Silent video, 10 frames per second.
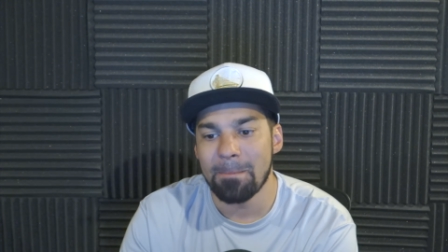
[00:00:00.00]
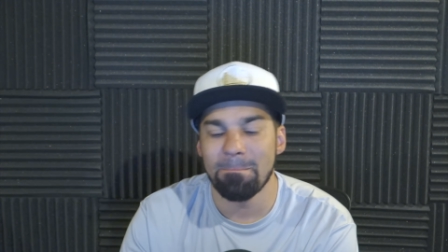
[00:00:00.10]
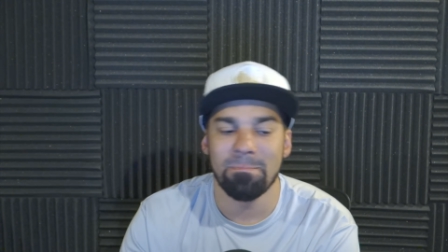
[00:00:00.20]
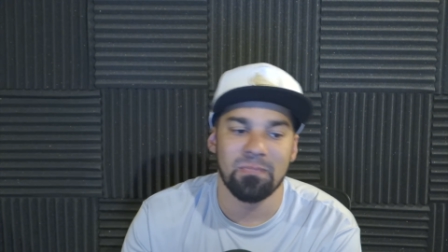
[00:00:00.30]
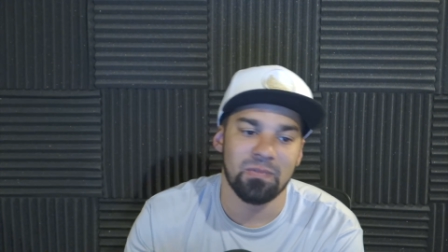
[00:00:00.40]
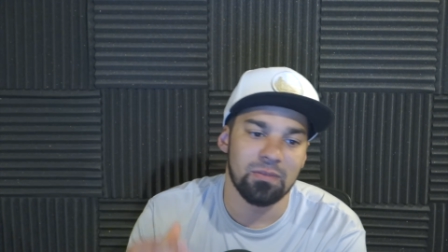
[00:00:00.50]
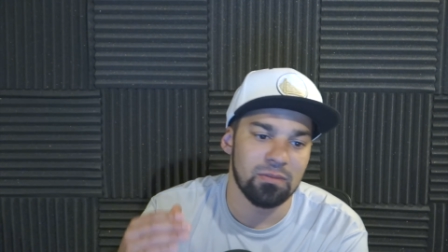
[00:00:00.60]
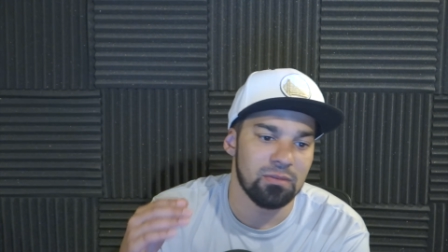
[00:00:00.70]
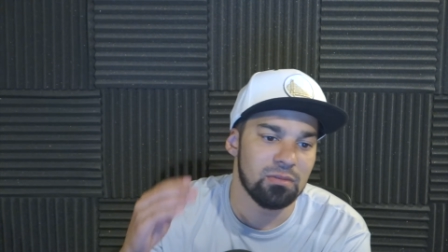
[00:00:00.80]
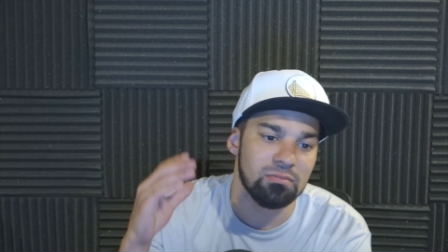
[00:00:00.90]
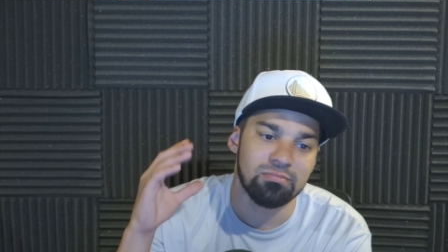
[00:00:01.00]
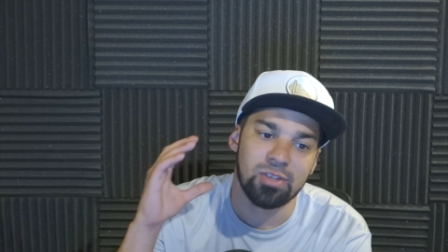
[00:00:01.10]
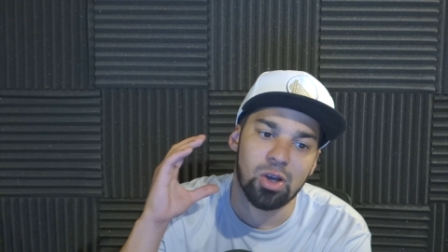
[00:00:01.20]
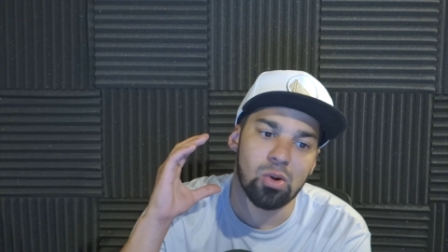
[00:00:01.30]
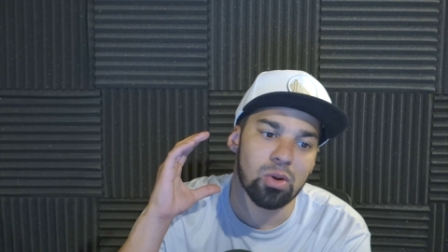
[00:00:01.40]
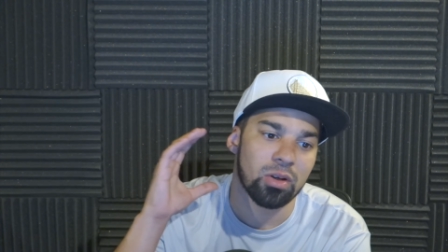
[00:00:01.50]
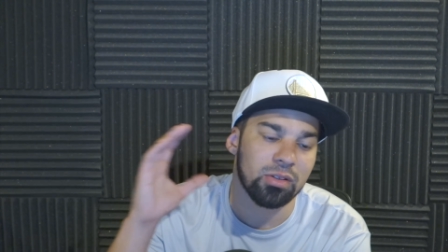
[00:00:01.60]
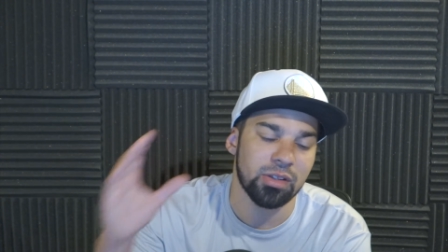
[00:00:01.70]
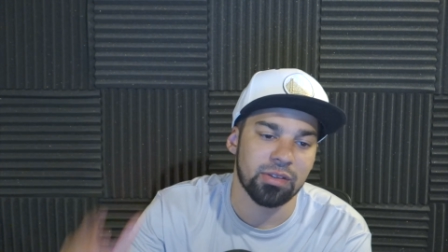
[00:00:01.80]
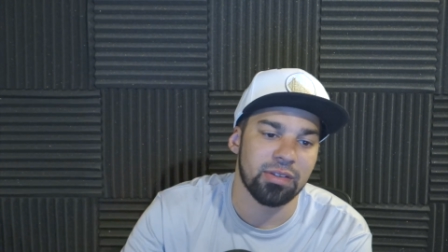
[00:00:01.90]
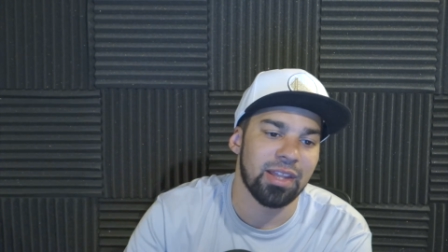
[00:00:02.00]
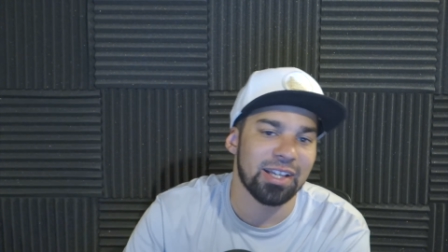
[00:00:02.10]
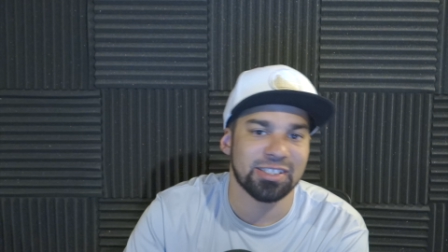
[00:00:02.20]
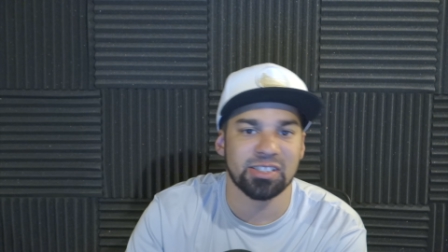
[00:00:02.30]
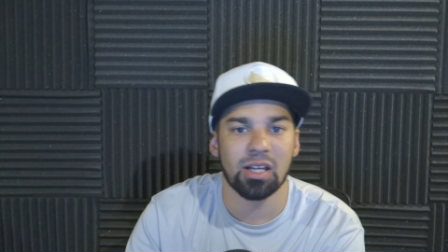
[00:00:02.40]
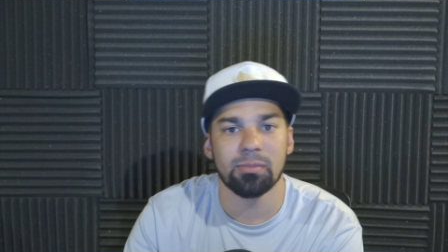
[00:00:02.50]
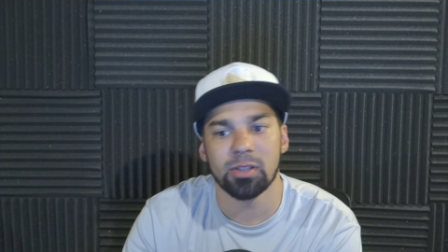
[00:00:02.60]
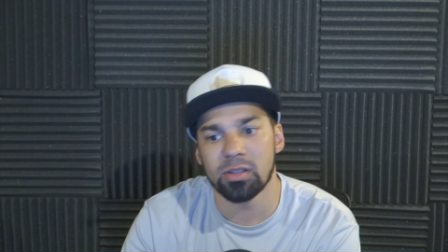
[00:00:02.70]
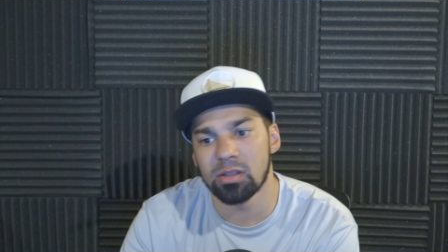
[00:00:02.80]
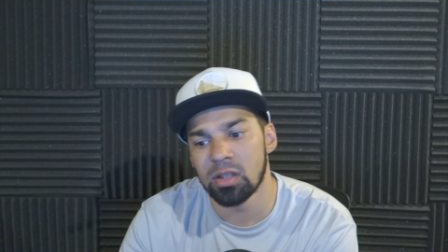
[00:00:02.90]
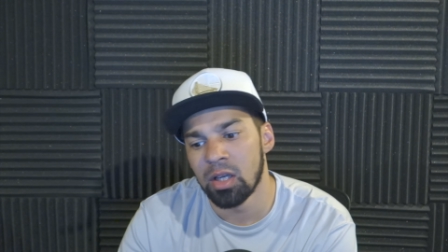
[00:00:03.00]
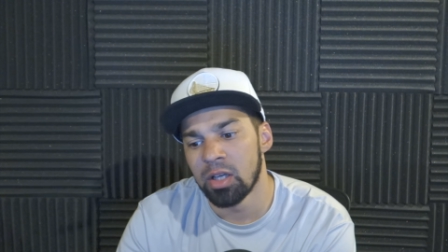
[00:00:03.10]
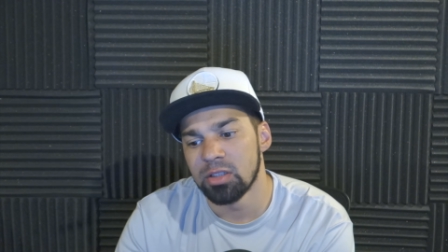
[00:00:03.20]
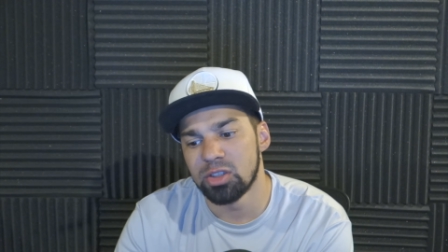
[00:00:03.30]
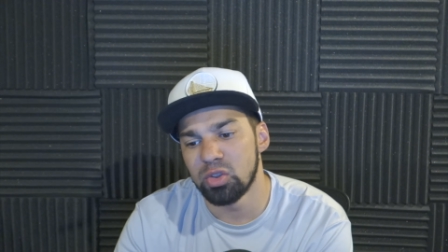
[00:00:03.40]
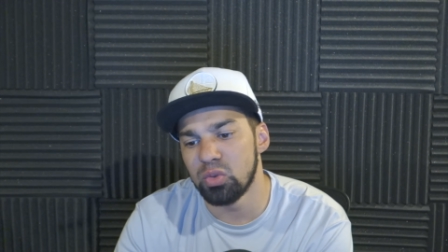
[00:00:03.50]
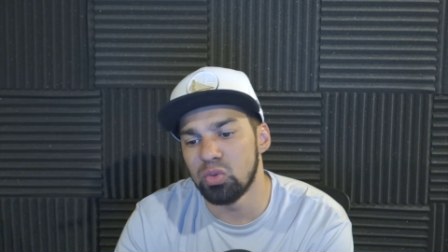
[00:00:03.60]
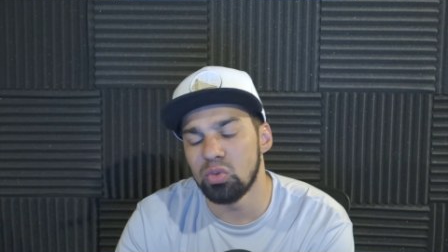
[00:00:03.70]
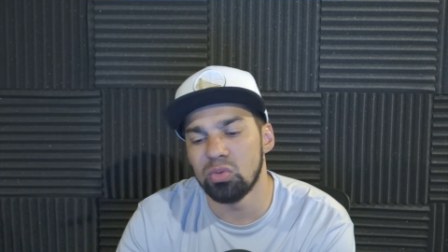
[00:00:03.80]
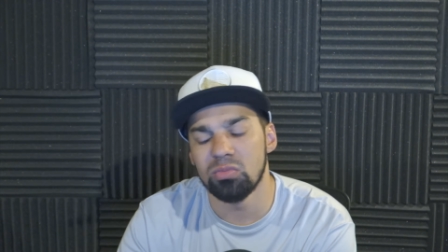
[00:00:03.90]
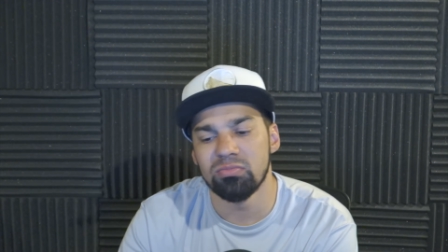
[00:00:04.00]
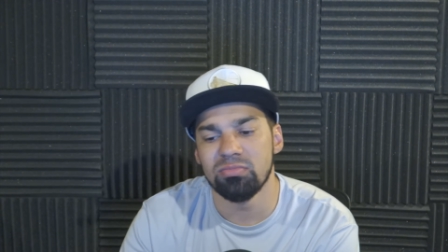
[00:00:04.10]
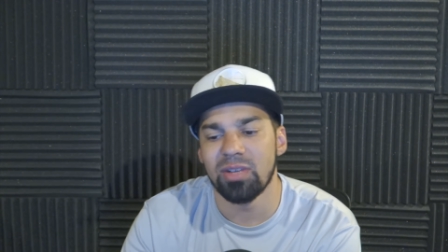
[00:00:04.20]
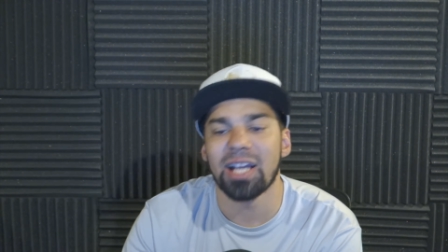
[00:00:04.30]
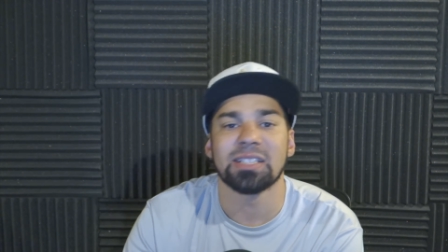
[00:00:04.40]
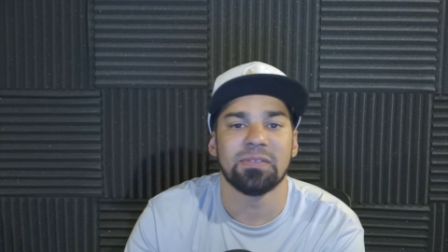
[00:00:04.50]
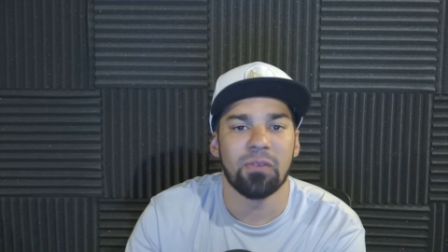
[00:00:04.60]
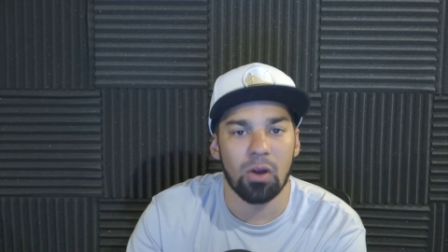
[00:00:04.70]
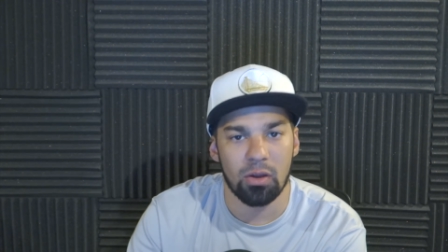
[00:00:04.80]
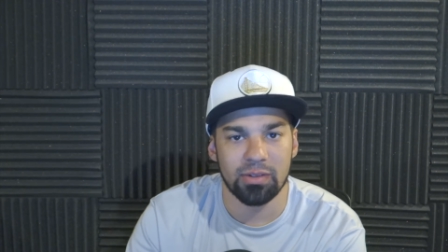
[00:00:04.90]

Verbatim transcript: no earlier than next summer to next fall.